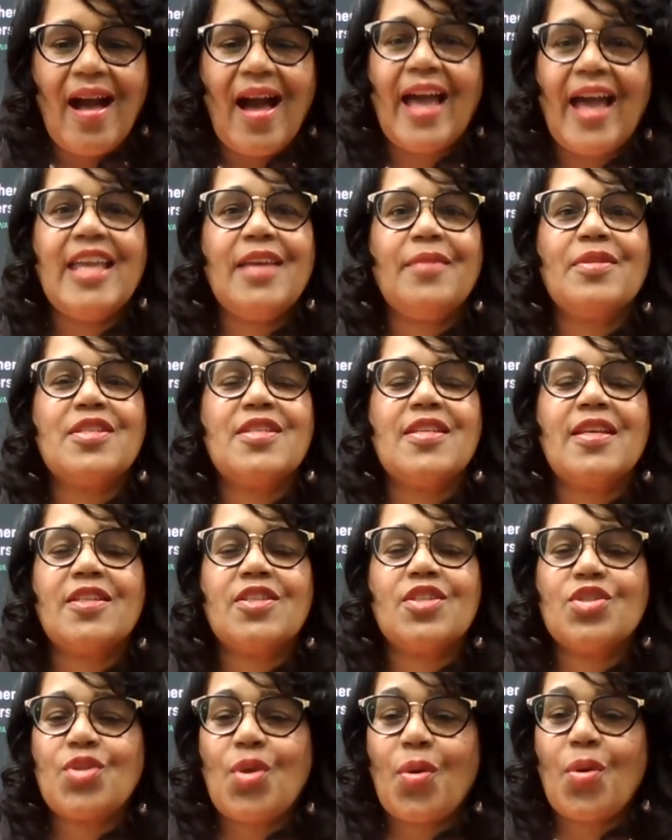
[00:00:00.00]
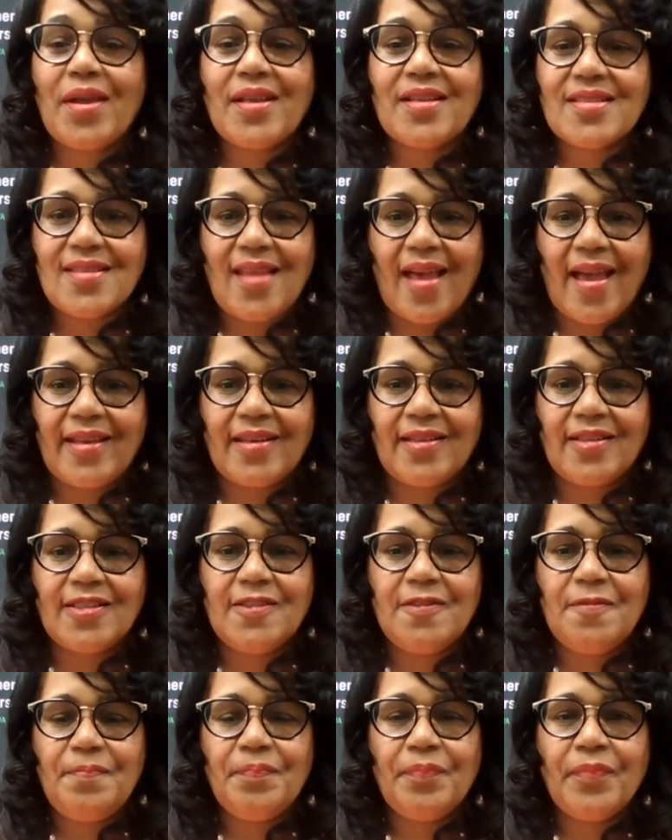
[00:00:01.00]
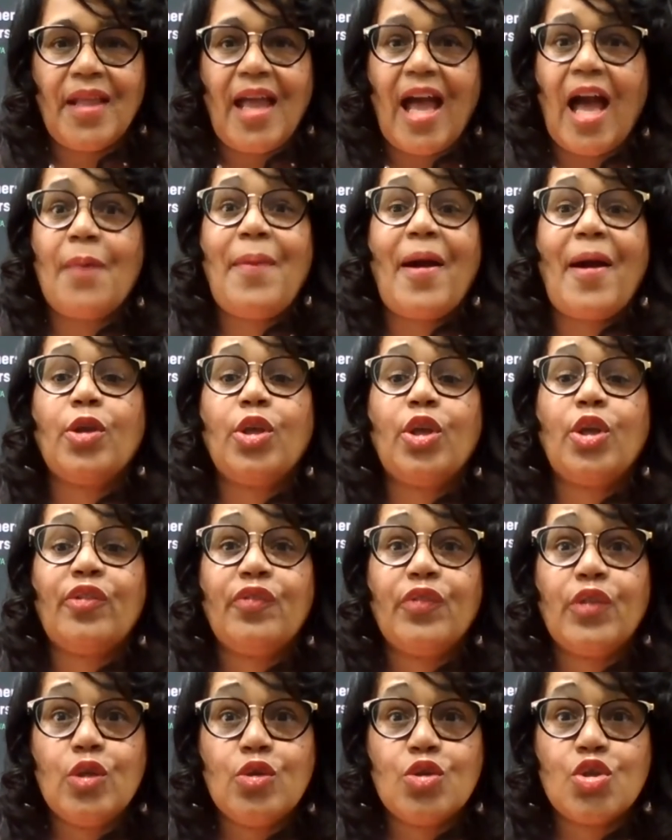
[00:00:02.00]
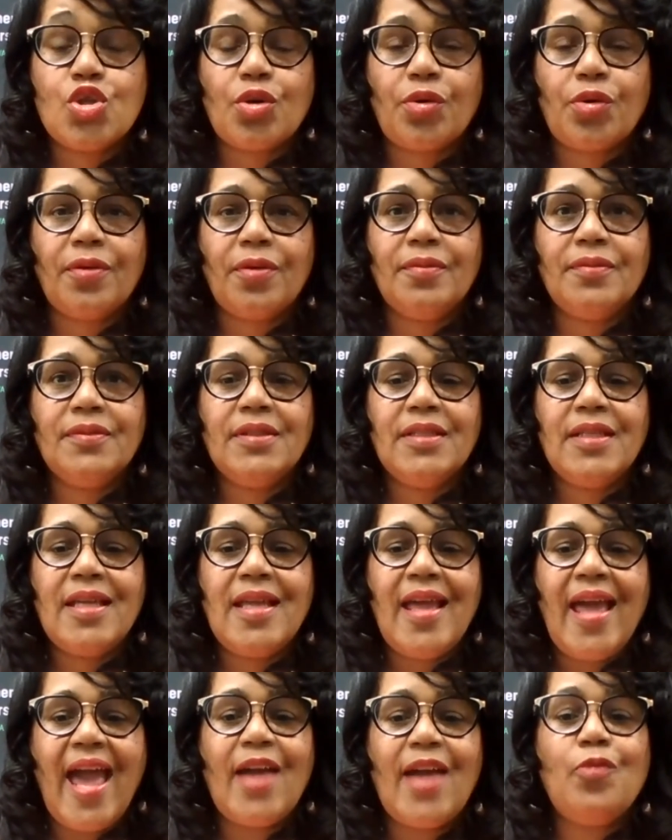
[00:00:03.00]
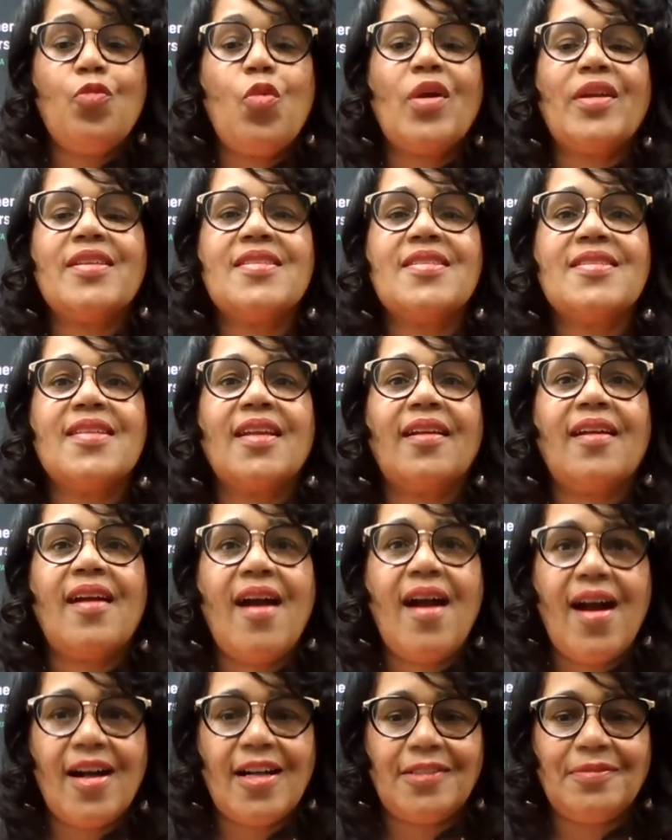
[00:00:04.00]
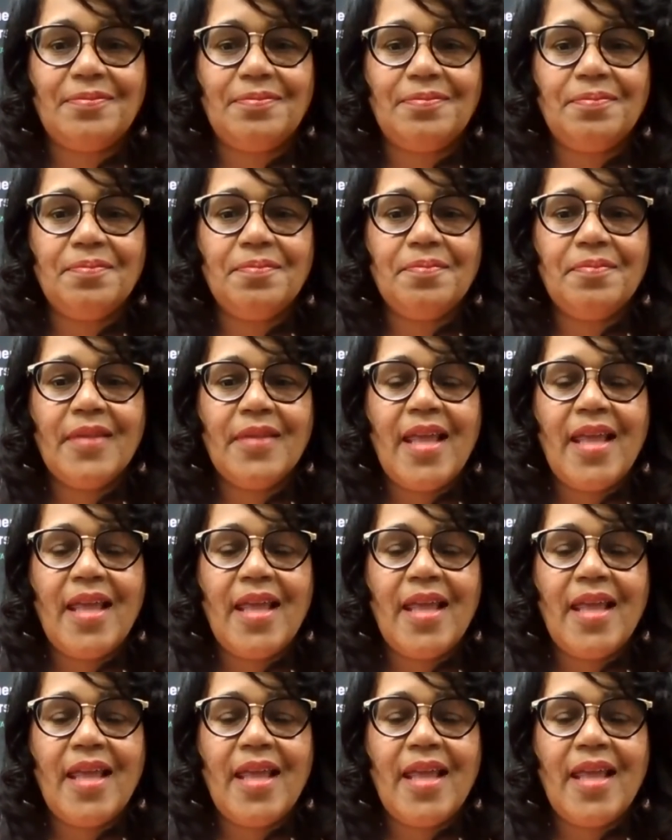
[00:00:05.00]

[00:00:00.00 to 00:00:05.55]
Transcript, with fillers: I am so excited about your future and what is to come